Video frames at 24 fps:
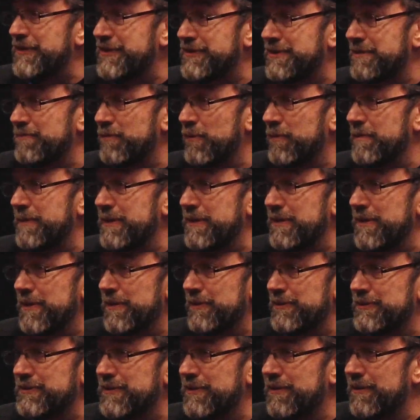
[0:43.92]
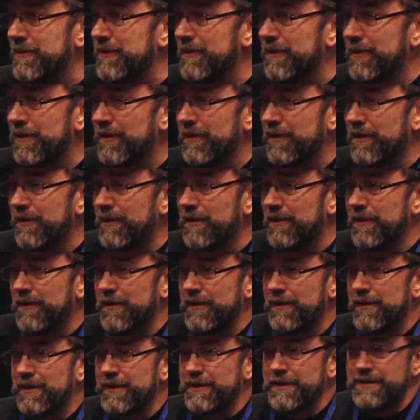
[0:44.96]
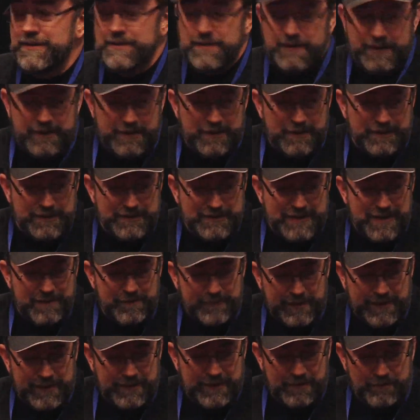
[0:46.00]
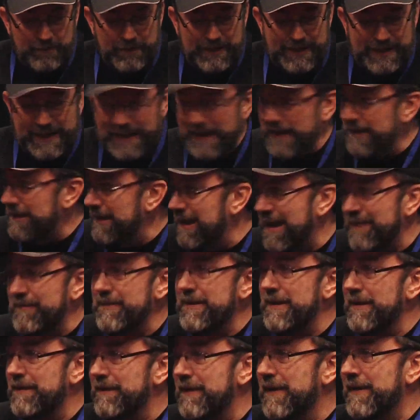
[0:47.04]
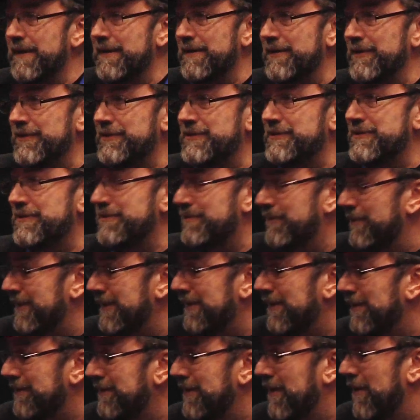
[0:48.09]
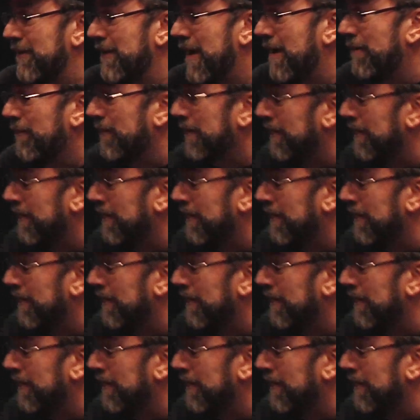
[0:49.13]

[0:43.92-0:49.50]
system will be used. Now, does that mean that we can't have anything else? Well, no, not